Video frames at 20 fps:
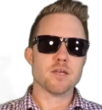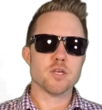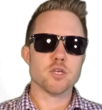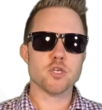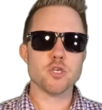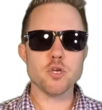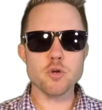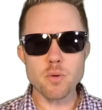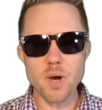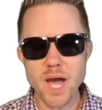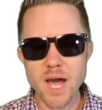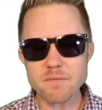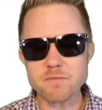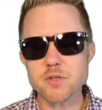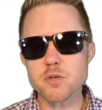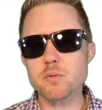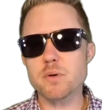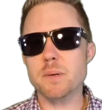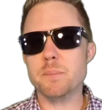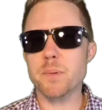You have
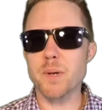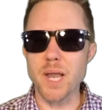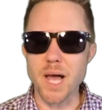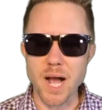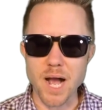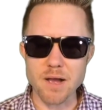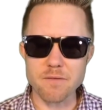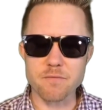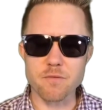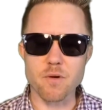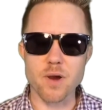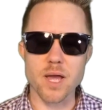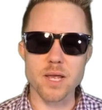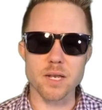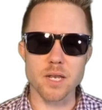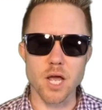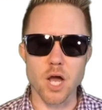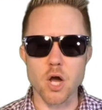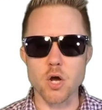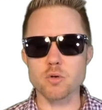to apply for a
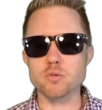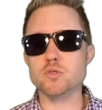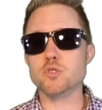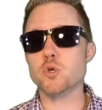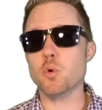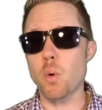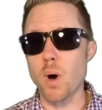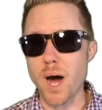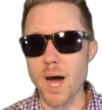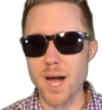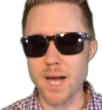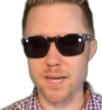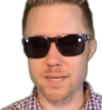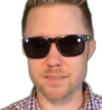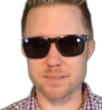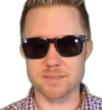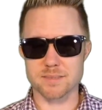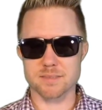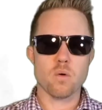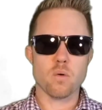loan
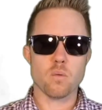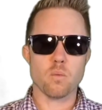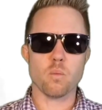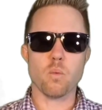twice